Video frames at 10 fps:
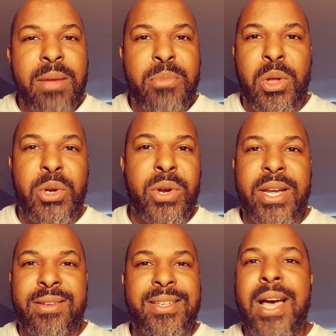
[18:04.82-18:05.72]
in Bowling Green,
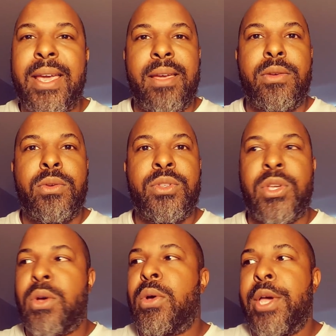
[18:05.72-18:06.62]
Kentucky.
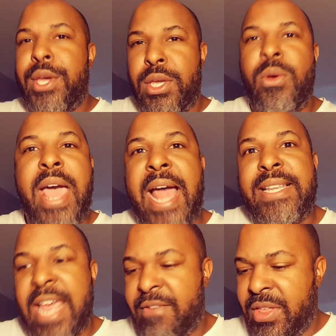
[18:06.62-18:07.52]
So you had
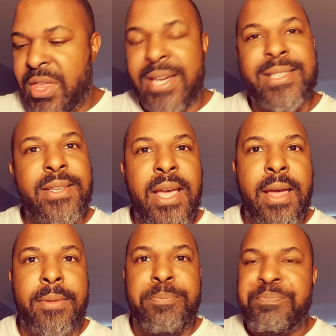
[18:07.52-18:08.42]
to have a thick
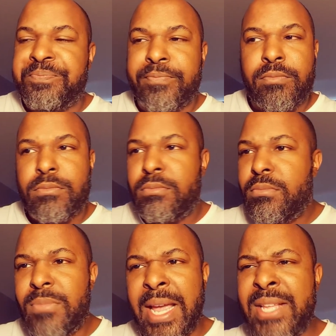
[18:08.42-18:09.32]
skin.
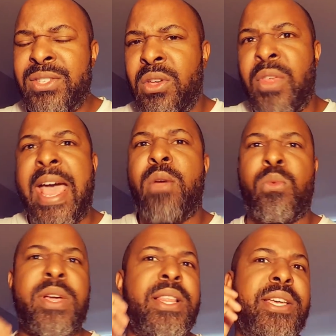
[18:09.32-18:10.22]
And so that
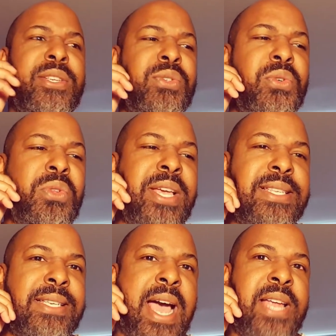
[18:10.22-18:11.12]
really and truly
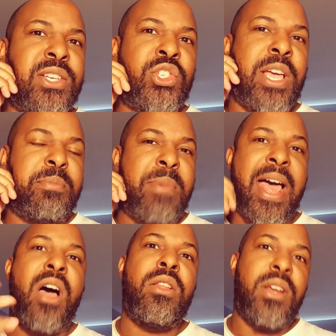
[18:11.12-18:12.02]
has kind of shaped my
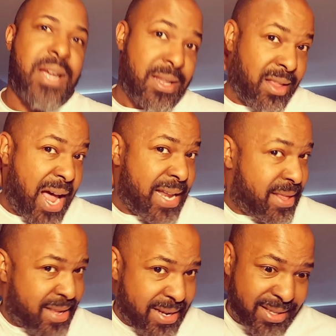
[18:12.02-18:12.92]
outlook on a lot
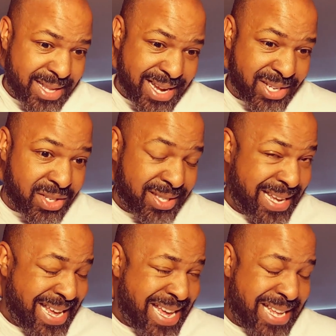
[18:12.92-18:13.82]
of things that I
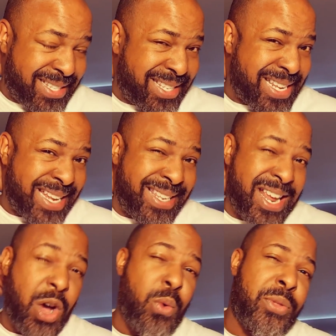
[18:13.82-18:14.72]
just... Since I
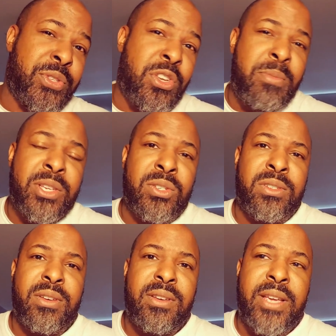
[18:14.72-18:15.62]
dealt with so
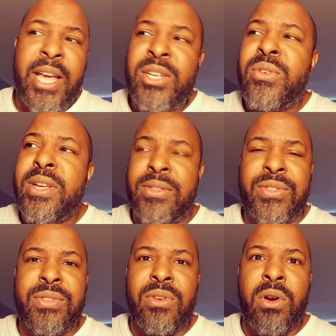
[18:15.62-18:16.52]
much
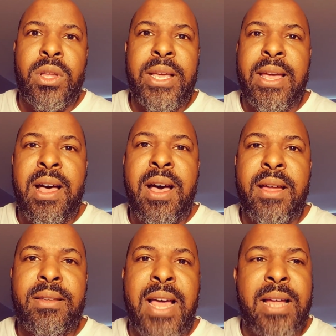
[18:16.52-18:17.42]
ignorance early
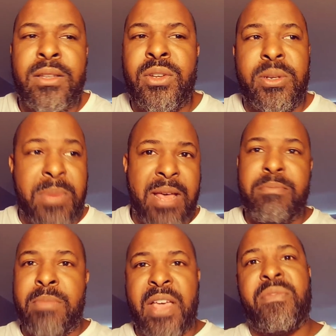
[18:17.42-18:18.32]
on, not due to
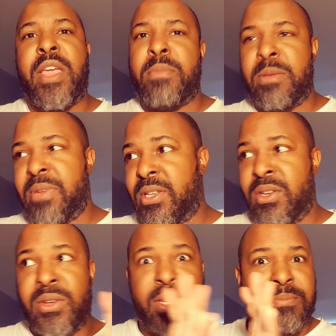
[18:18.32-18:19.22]
my family, but
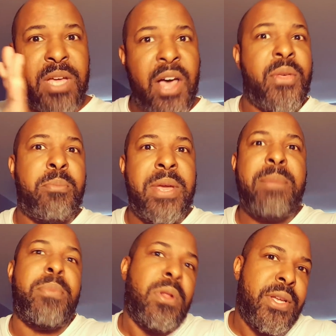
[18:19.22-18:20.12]
due to other
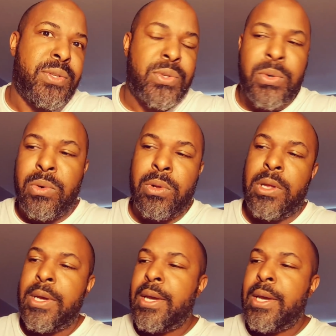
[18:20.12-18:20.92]
people in school...